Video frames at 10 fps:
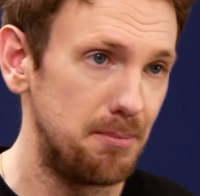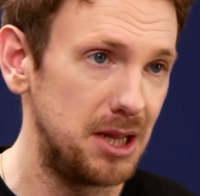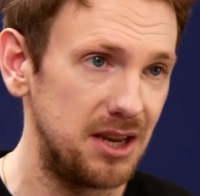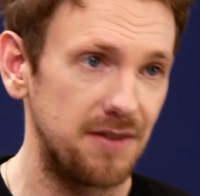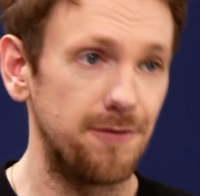
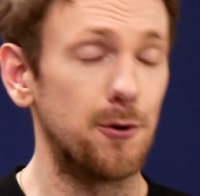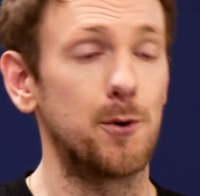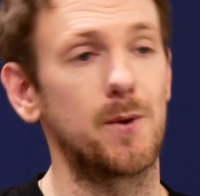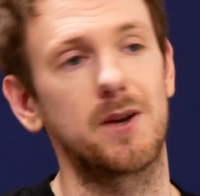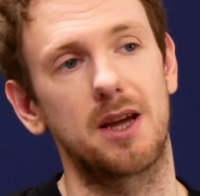
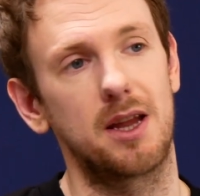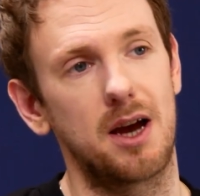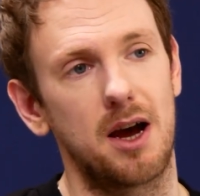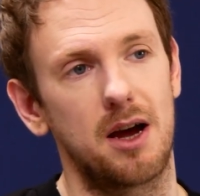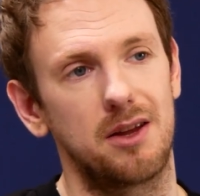meaningful
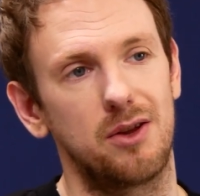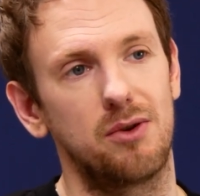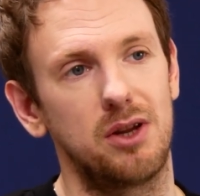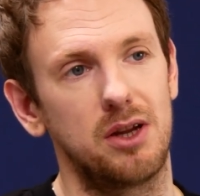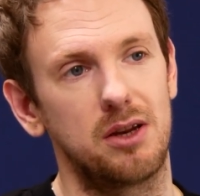data, you
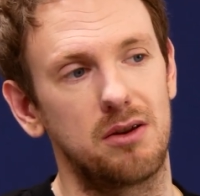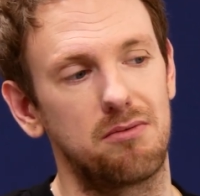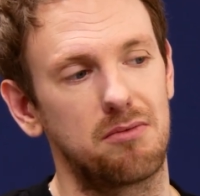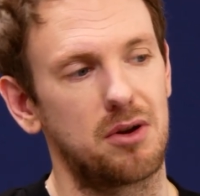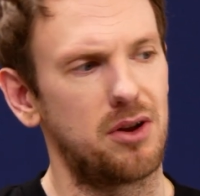need
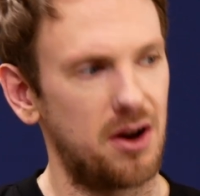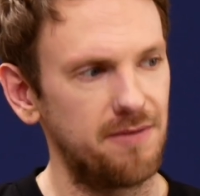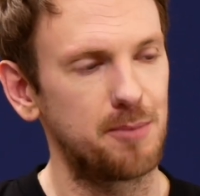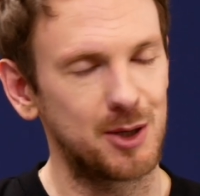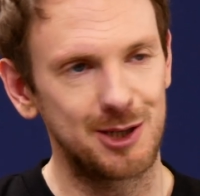
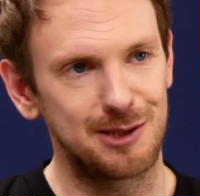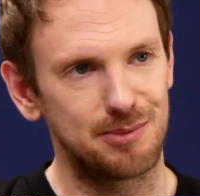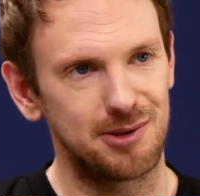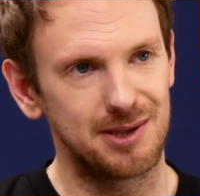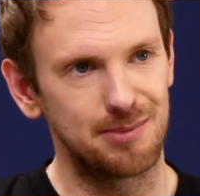enough
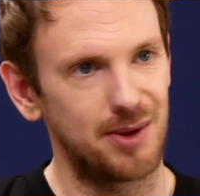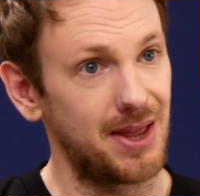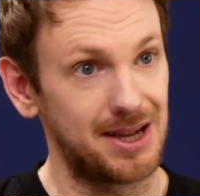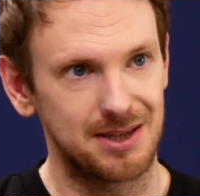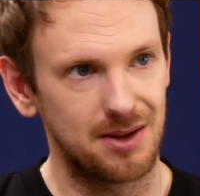participants, but
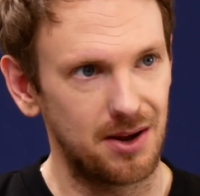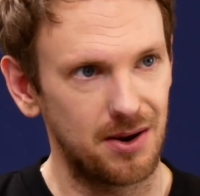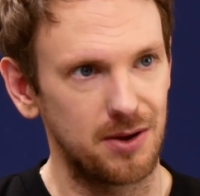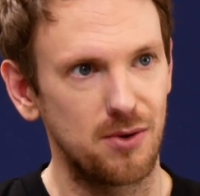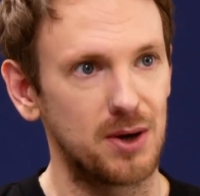that's not
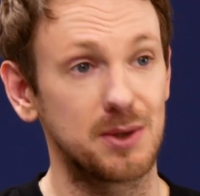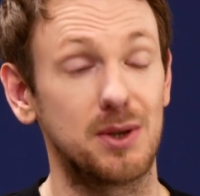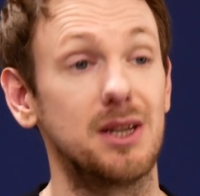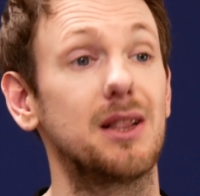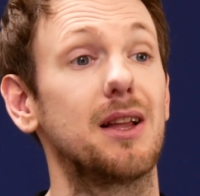all. You also
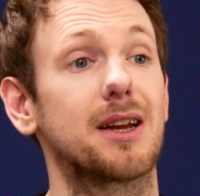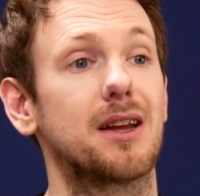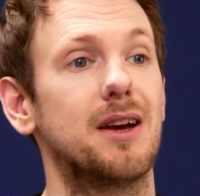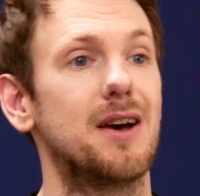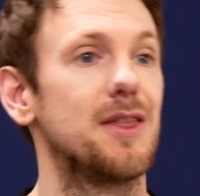need like
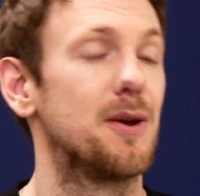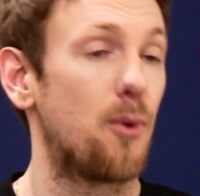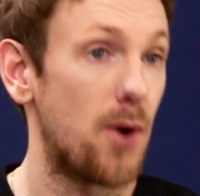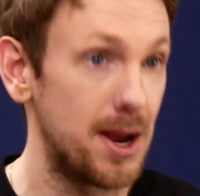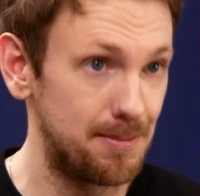the
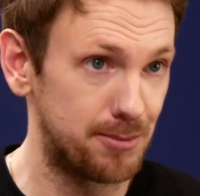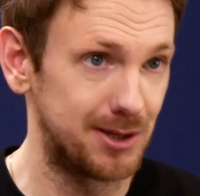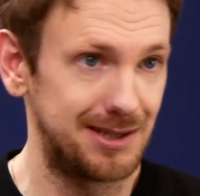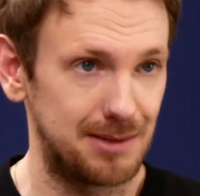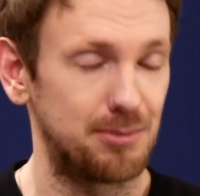right
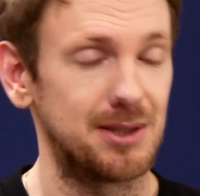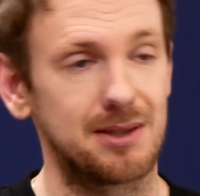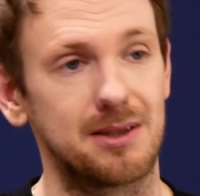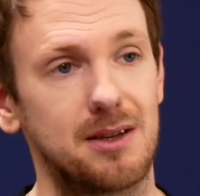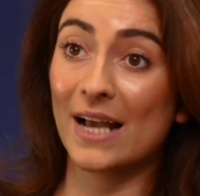participants.